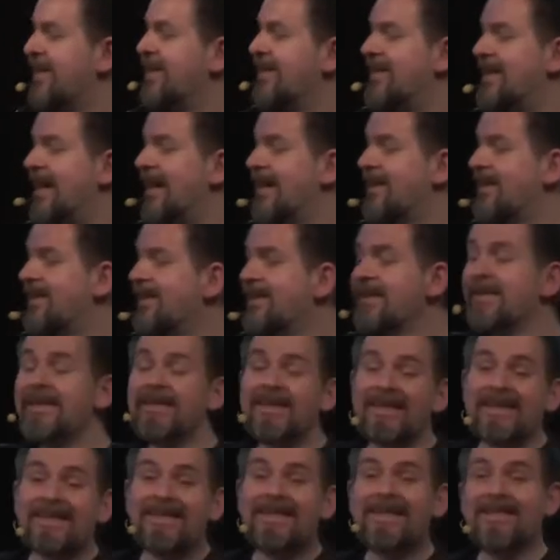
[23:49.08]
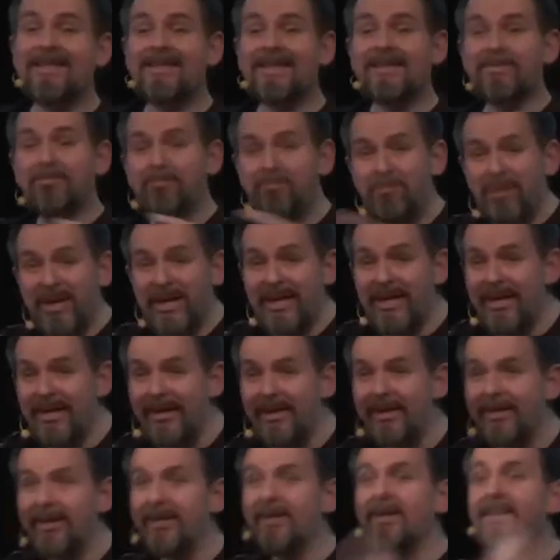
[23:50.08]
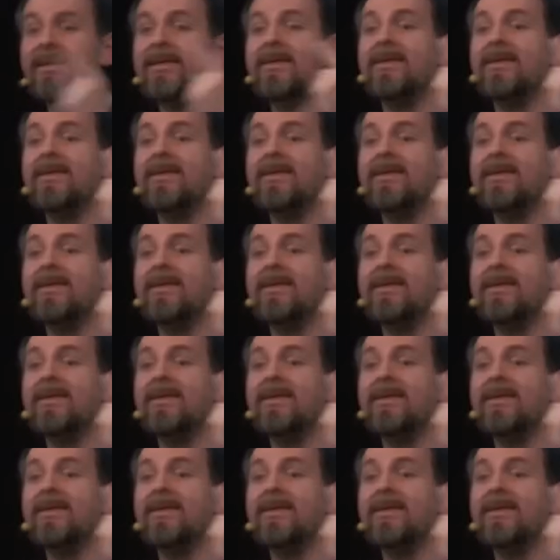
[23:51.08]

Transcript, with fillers: But you can also do it with a school, uh, pupil microscope.